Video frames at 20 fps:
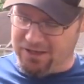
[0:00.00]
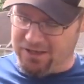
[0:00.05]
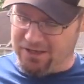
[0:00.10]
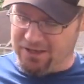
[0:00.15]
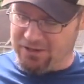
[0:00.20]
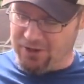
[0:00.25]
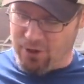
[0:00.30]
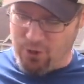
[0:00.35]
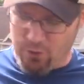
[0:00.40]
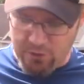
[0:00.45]

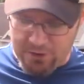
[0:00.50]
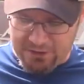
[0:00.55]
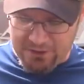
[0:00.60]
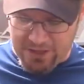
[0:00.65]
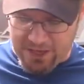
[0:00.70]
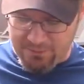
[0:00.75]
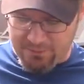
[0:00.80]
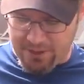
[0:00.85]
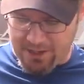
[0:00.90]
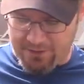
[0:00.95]
the only
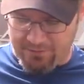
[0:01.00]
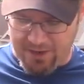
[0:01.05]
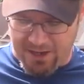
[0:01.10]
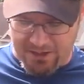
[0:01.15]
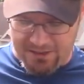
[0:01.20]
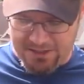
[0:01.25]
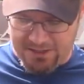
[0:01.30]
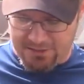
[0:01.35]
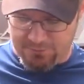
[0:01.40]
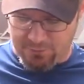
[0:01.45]
time that I've
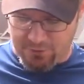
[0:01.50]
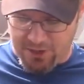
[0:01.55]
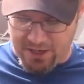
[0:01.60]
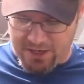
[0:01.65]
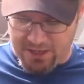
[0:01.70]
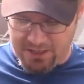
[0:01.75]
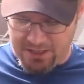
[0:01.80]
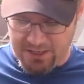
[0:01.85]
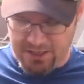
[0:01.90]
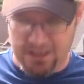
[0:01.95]
had these
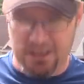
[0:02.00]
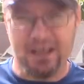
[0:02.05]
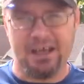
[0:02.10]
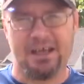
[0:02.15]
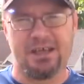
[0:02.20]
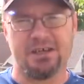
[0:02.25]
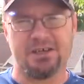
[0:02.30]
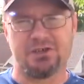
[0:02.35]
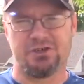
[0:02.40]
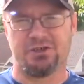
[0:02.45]
break
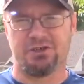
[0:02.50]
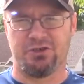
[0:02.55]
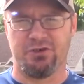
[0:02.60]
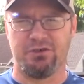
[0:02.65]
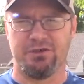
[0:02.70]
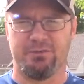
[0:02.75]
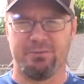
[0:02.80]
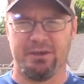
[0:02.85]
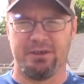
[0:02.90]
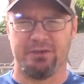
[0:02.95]
is
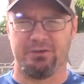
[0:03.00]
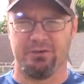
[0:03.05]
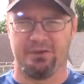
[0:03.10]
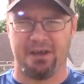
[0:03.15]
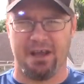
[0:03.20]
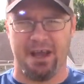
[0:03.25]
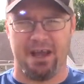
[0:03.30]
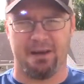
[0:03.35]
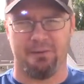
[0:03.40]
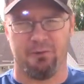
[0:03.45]
shooting them into an
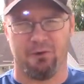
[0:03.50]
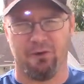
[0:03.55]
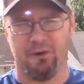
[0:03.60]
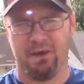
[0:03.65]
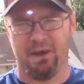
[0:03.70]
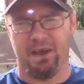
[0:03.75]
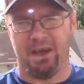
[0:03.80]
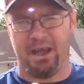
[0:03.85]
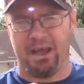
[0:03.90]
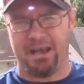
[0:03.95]
animal
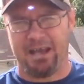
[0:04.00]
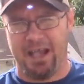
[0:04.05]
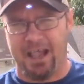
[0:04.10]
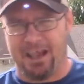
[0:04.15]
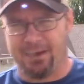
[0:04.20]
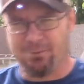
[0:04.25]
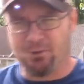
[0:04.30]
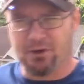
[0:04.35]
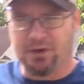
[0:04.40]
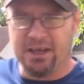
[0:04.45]
and the
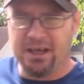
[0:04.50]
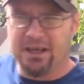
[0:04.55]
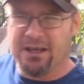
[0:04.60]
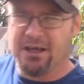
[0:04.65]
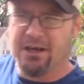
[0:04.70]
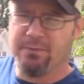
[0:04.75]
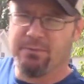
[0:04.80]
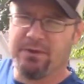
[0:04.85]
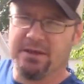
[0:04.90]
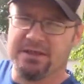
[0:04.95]
animal
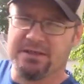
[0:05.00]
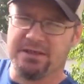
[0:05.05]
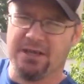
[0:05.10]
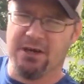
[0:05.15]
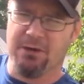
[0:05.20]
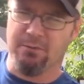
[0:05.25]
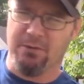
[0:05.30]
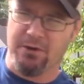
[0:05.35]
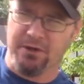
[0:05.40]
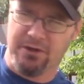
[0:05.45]
kicking up its
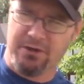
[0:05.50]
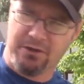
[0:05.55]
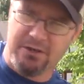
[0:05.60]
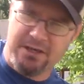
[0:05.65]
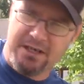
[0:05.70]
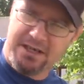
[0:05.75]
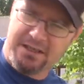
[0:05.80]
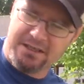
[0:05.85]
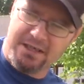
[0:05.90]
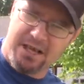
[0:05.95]
elbow. You know,
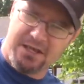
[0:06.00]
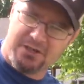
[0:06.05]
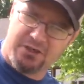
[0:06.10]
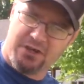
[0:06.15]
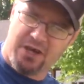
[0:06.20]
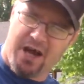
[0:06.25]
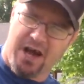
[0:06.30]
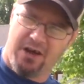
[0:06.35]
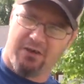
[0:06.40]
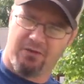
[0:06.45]
you get that
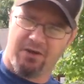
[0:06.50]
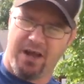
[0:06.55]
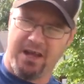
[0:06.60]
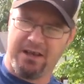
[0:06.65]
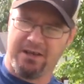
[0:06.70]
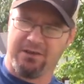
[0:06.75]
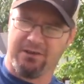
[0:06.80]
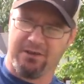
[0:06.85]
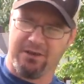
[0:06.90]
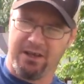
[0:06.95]
shot
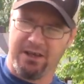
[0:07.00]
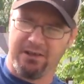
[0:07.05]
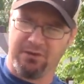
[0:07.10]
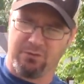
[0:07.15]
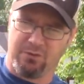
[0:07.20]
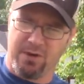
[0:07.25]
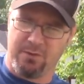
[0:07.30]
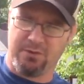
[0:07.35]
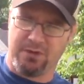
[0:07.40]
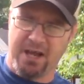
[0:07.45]
right in
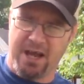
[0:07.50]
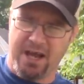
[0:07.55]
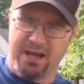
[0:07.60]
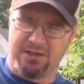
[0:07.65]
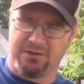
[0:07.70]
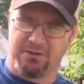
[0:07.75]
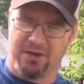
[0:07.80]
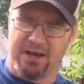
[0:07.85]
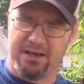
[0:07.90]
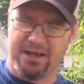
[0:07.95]
the rib
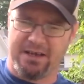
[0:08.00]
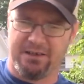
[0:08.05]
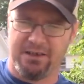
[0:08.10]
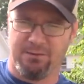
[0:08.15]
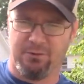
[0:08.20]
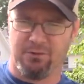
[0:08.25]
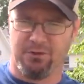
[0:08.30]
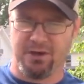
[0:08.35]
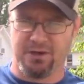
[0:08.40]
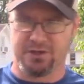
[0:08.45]
cage, right, that
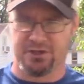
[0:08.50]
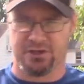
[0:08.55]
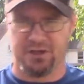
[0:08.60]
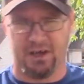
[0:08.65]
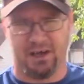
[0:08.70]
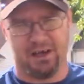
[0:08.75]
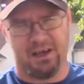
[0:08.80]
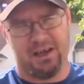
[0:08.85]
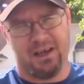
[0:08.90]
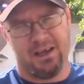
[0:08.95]
double lung
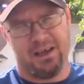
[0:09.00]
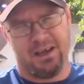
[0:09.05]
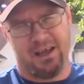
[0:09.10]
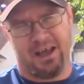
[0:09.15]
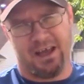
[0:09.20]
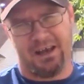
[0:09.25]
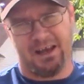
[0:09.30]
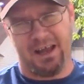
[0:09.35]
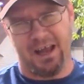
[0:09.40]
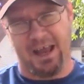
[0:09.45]
shot,
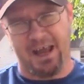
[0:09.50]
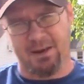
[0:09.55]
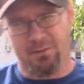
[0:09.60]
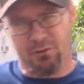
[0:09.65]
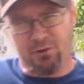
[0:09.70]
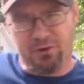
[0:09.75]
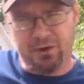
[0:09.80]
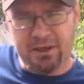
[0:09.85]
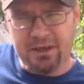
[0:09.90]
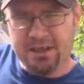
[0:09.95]
and the
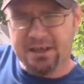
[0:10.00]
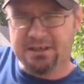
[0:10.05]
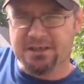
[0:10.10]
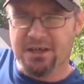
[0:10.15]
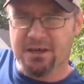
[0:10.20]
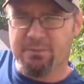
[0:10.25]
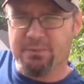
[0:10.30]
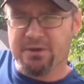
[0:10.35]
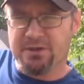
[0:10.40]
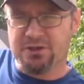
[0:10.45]
animal kicks
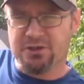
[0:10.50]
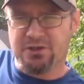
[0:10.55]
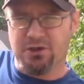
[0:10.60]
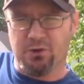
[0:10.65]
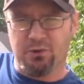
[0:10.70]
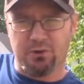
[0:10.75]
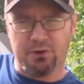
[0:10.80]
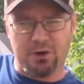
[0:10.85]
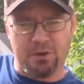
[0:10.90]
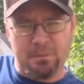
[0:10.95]
up its
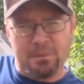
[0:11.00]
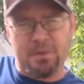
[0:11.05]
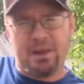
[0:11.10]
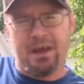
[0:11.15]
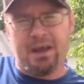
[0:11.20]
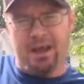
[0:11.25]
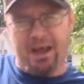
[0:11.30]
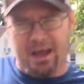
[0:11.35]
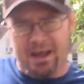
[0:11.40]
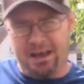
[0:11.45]
shoulder,
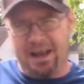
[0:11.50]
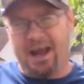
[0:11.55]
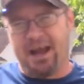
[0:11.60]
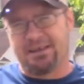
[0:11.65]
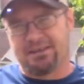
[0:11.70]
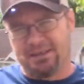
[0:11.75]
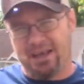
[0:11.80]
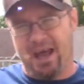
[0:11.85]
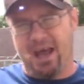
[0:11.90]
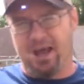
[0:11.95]
and
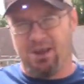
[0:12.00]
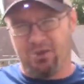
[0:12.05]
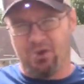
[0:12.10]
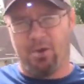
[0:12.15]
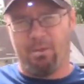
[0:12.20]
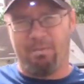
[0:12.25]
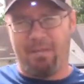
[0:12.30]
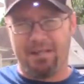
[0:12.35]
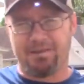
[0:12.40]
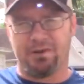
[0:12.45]
that's
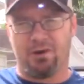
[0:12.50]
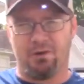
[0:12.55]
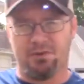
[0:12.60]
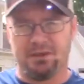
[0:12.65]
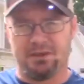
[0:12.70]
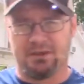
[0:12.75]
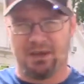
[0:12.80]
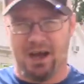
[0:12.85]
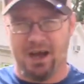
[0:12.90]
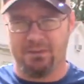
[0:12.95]
about the
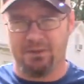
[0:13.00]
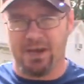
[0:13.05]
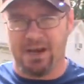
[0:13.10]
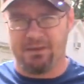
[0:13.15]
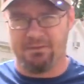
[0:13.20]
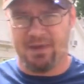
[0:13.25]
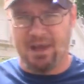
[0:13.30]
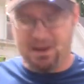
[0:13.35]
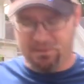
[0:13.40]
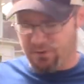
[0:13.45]
only time that
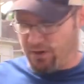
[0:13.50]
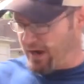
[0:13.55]
I've ever